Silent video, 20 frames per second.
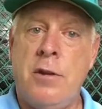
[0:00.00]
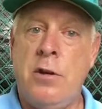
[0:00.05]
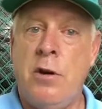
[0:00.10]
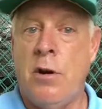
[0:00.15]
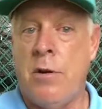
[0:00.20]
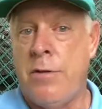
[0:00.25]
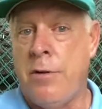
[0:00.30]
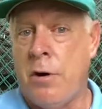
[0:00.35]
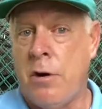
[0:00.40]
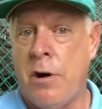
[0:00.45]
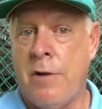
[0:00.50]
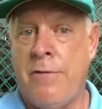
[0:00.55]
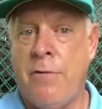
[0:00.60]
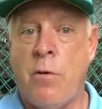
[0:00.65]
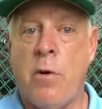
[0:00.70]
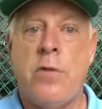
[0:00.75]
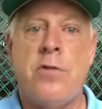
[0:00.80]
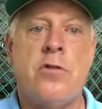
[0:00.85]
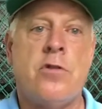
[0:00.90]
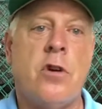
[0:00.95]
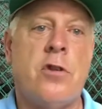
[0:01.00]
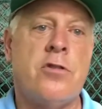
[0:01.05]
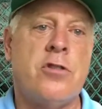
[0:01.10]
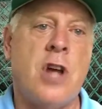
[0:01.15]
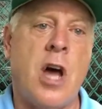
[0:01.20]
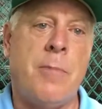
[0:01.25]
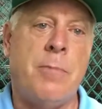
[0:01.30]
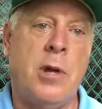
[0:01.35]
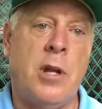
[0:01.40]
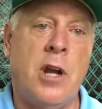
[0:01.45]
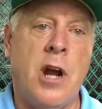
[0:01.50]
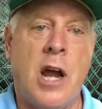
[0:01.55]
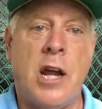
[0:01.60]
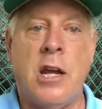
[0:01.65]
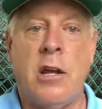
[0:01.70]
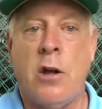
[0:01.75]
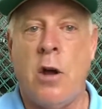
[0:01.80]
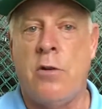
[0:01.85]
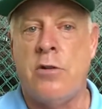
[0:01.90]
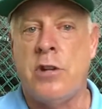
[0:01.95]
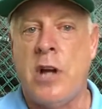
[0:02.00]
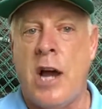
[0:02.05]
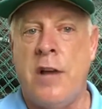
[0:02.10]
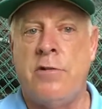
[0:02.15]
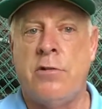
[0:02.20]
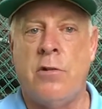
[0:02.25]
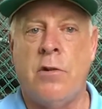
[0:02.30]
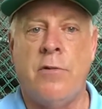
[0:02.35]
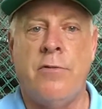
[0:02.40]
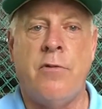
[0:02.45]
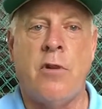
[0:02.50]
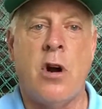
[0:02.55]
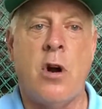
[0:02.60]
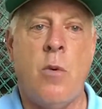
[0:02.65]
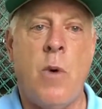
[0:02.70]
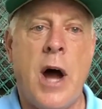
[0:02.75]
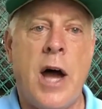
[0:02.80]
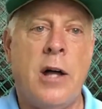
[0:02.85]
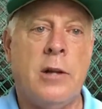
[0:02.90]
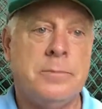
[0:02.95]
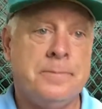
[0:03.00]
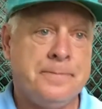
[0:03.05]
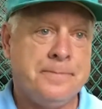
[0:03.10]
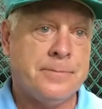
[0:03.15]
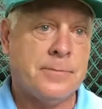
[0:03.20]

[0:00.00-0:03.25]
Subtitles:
your 3rd or 4th shortstop in there? I coached high school for a while,